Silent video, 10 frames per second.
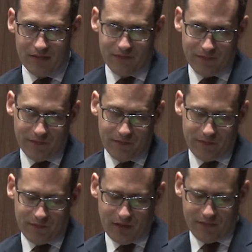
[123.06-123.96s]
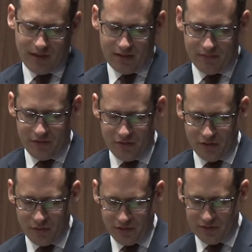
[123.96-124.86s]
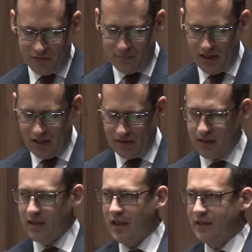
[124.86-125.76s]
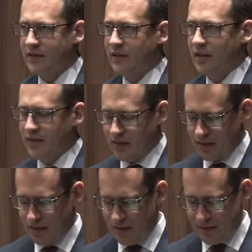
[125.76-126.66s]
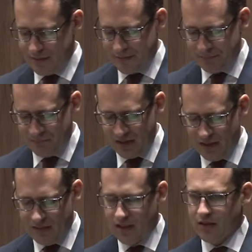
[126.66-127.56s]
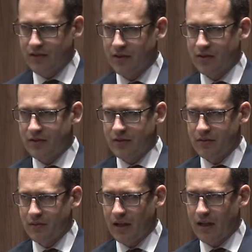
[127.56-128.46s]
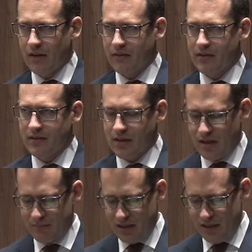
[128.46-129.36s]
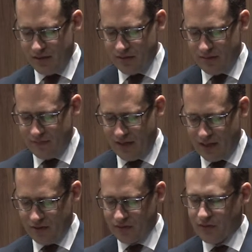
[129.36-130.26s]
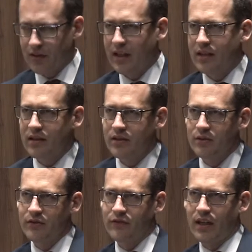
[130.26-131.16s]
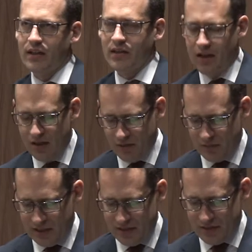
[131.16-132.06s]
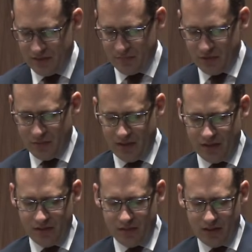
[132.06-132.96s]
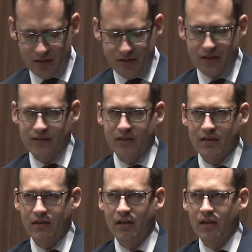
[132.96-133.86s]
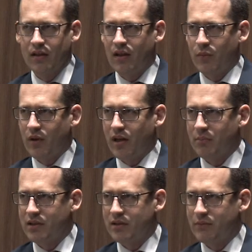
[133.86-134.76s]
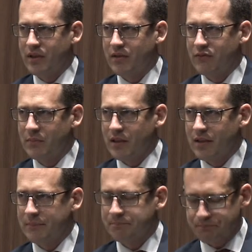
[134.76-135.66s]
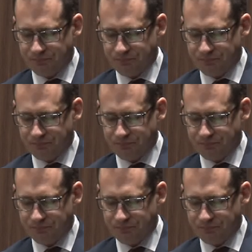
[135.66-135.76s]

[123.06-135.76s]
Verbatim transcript: that f affect the future course of Japan, the United States, and the alliance. And then I'll turn to how this combination of factors is likely to affect relations between our two countries and, and where I believe we go from here.